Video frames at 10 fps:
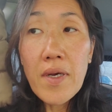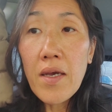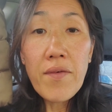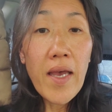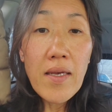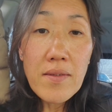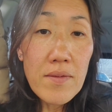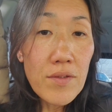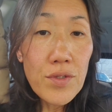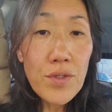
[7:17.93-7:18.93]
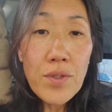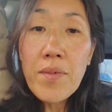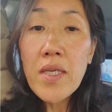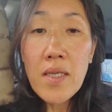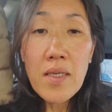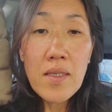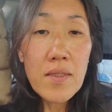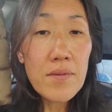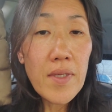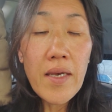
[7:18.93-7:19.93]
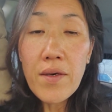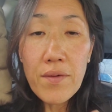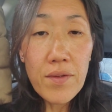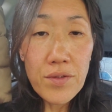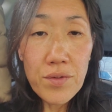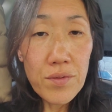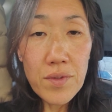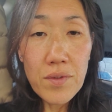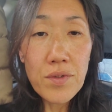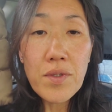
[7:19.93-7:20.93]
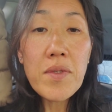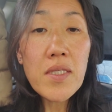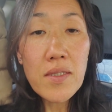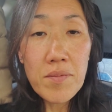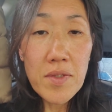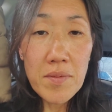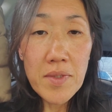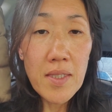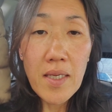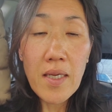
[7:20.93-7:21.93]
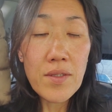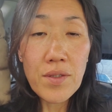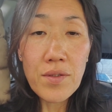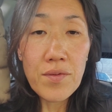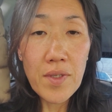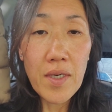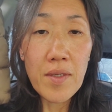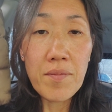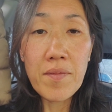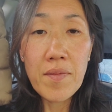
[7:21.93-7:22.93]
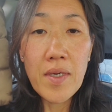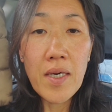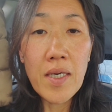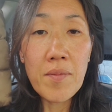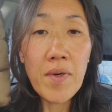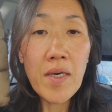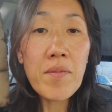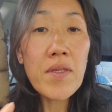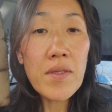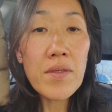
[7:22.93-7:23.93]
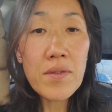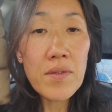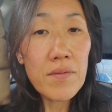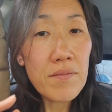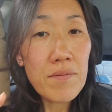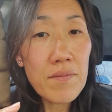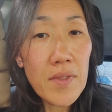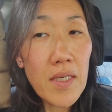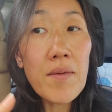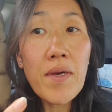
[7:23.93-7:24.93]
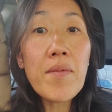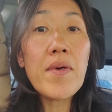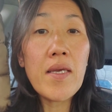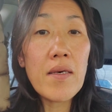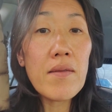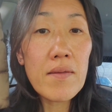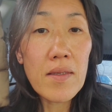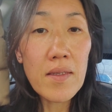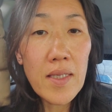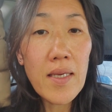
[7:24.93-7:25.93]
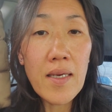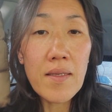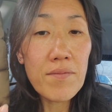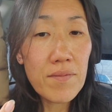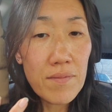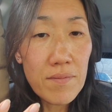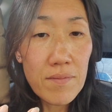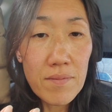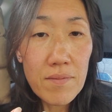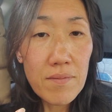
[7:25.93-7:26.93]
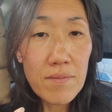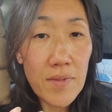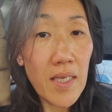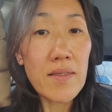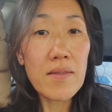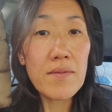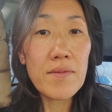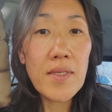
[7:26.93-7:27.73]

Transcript: I've had so many health issues, so many symptoms that I had to overcome. I'm a health nut. Yes.